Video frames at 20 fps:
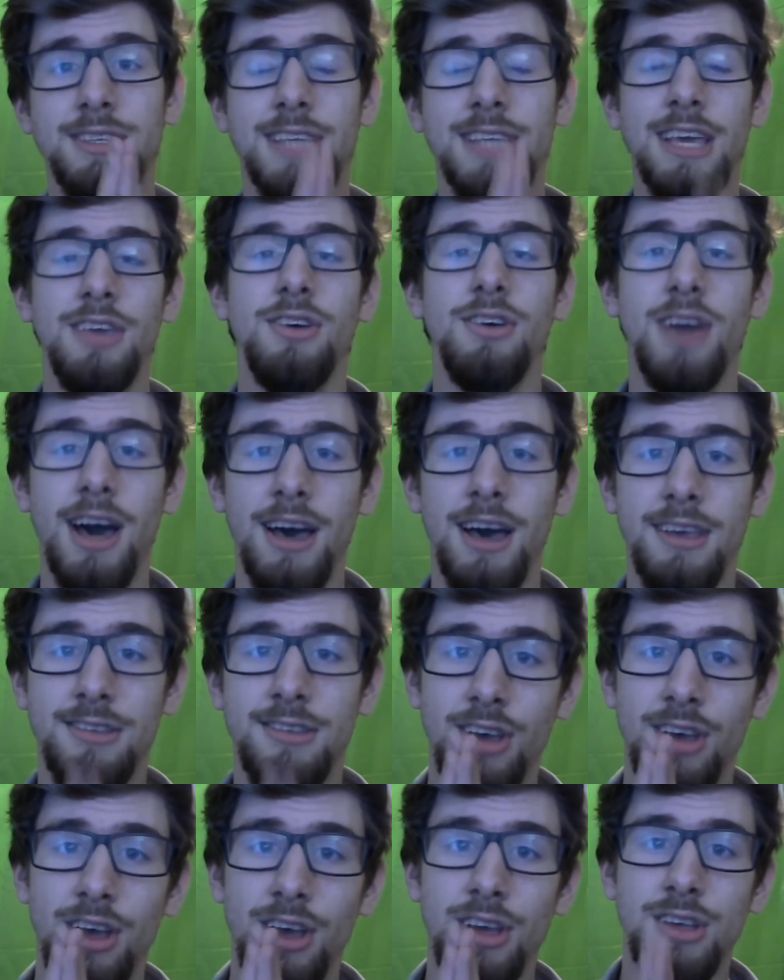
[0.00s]
Thank you
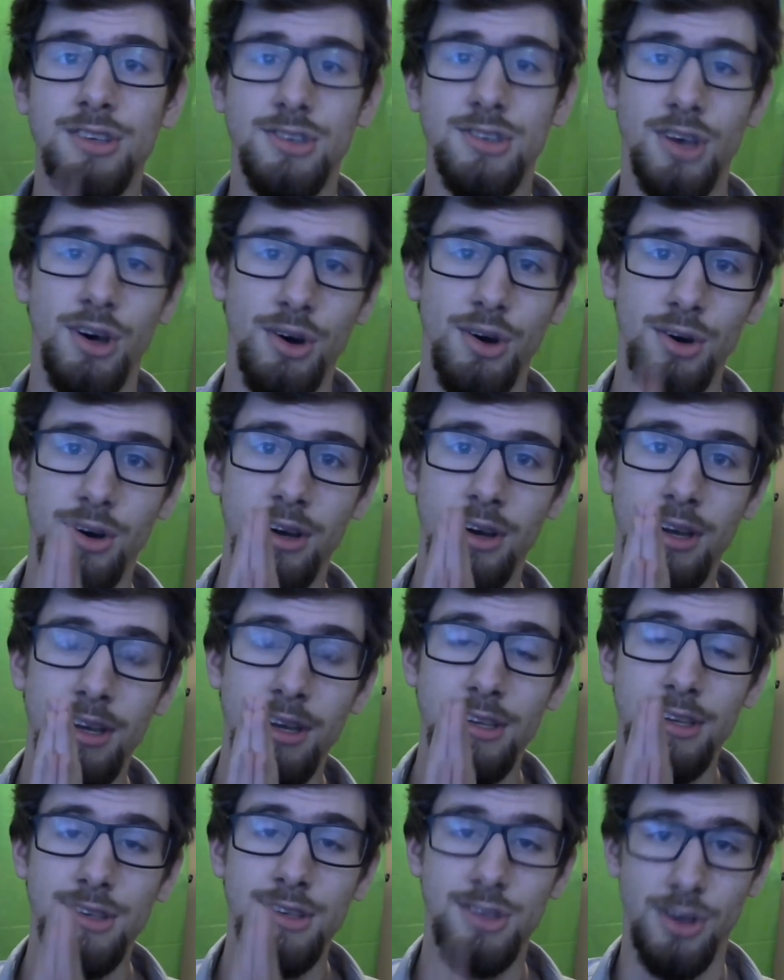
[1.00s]
guys so
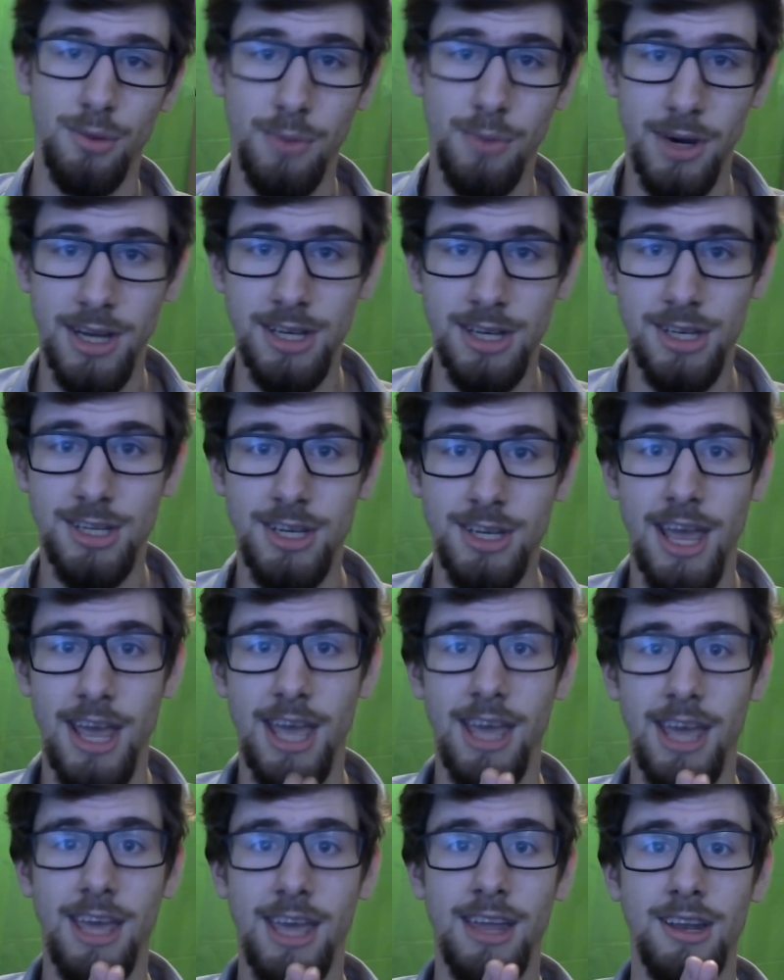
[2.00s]
much.
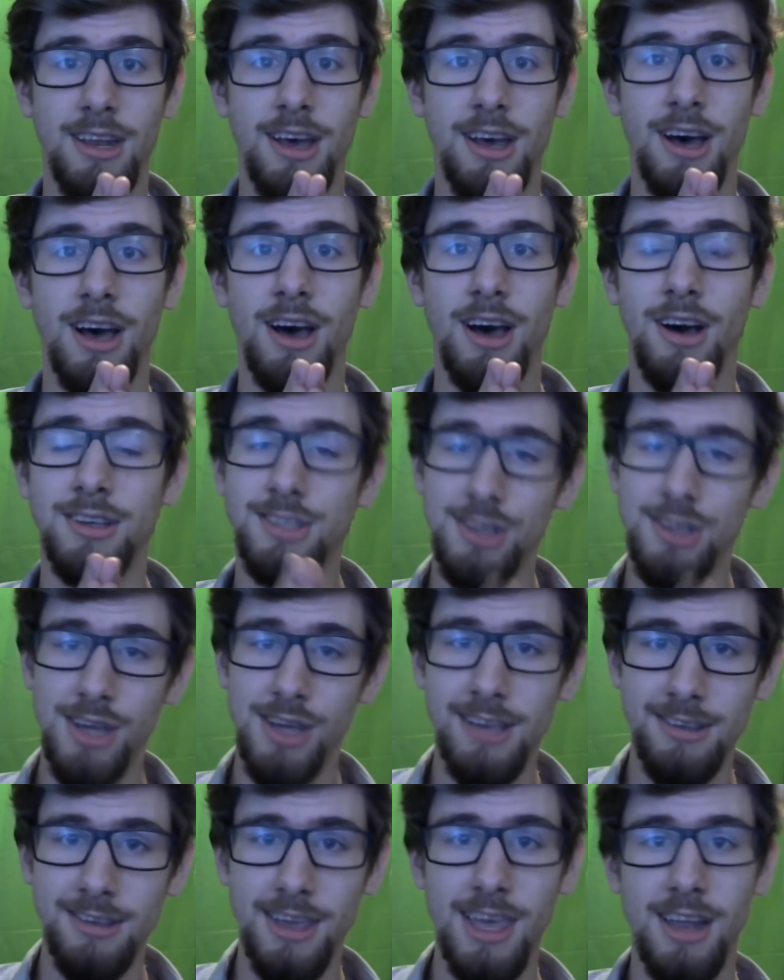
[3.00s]
And I'll see you
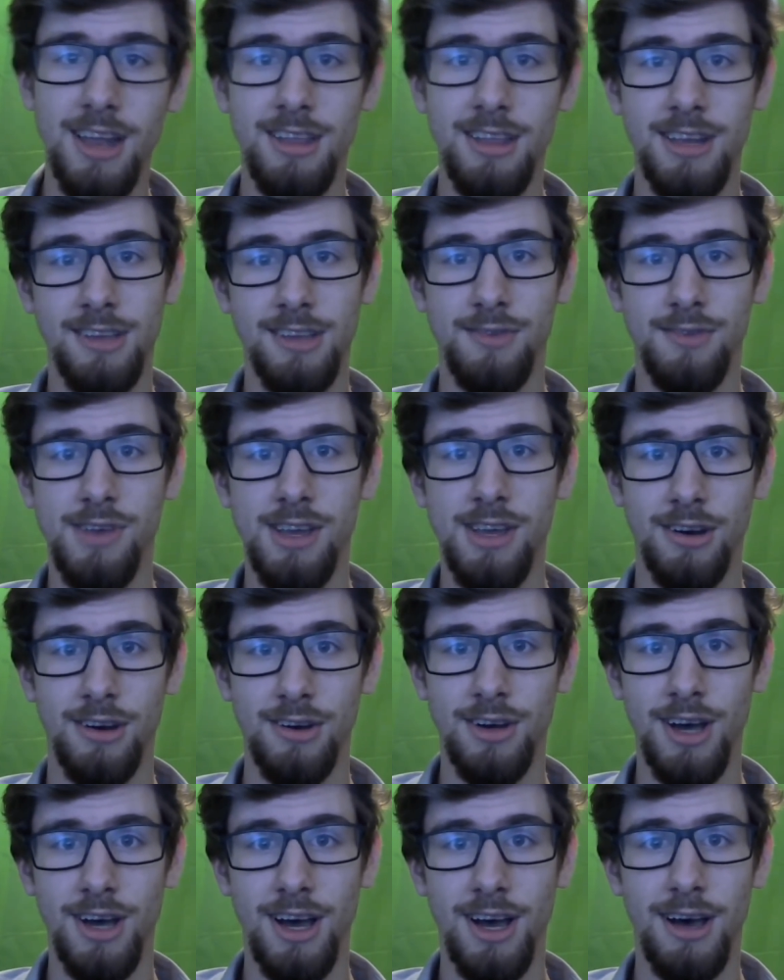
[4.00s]
guys again on the next
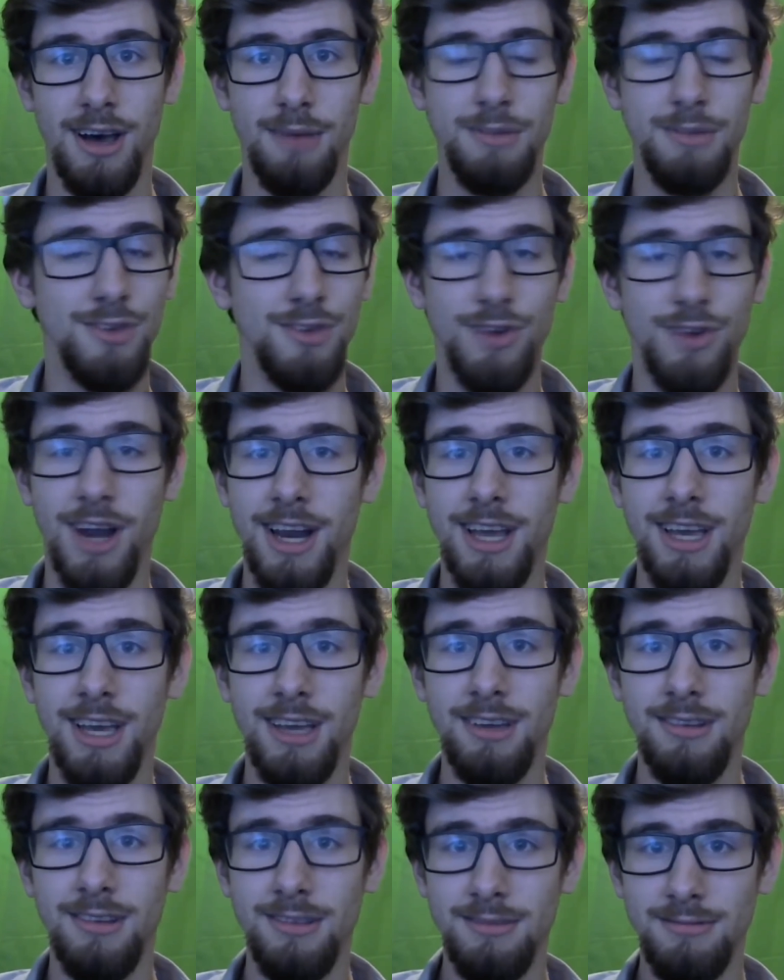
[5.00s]
video. This
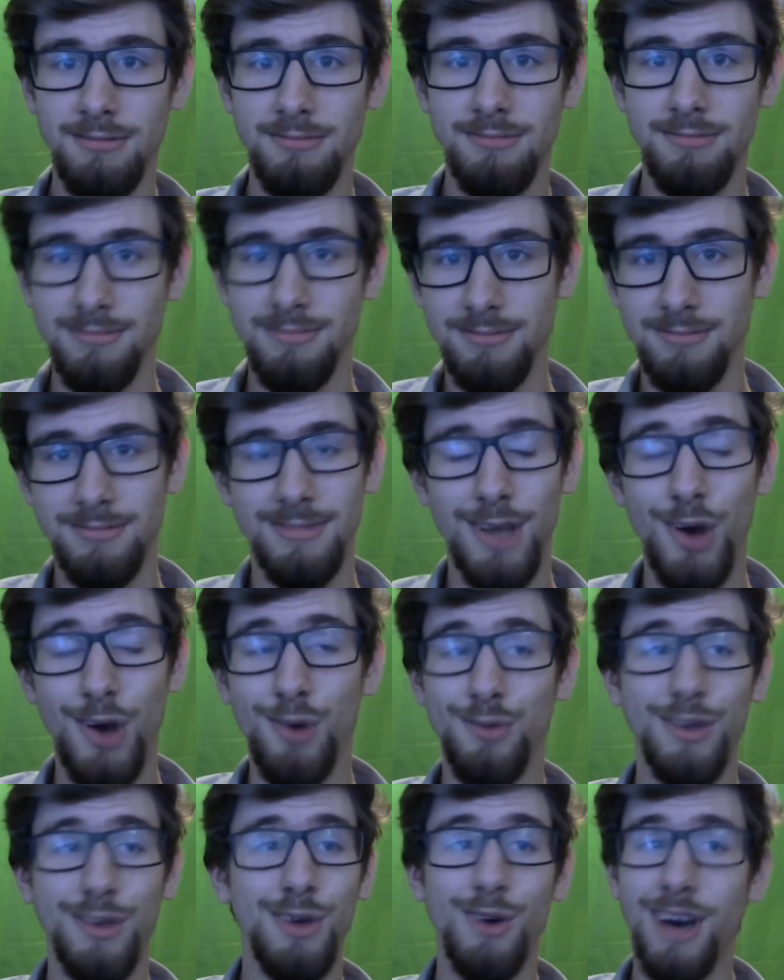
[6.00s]
Friday,
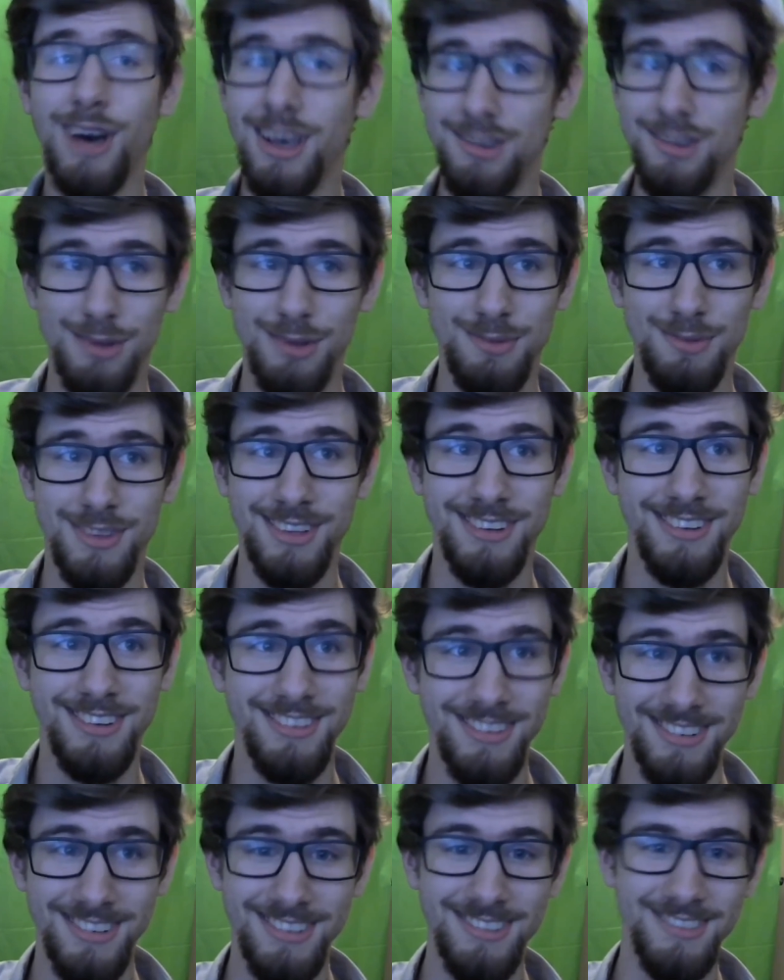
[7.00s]
hopefully we'll have something.
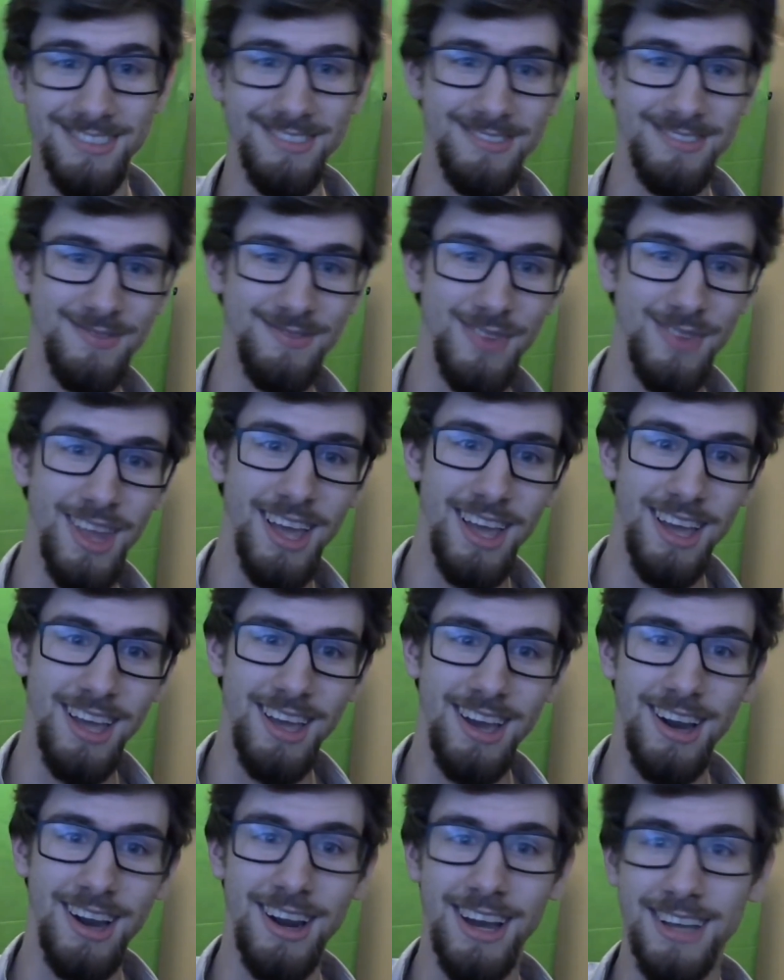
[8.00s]

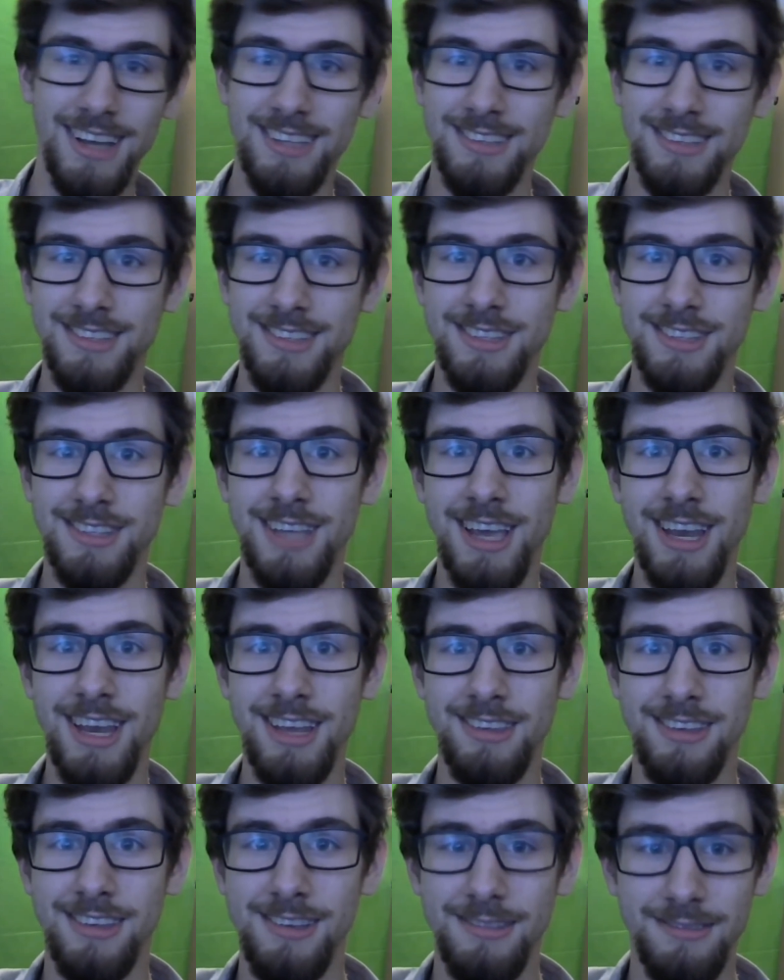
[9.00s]
All right, take it
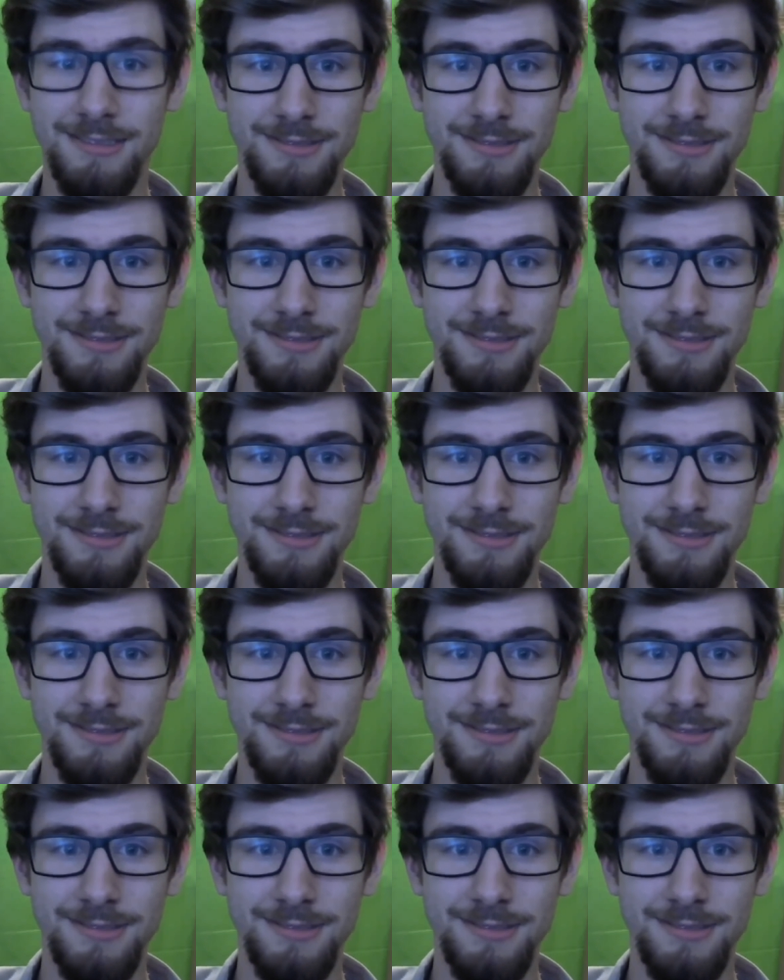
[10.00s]
easy.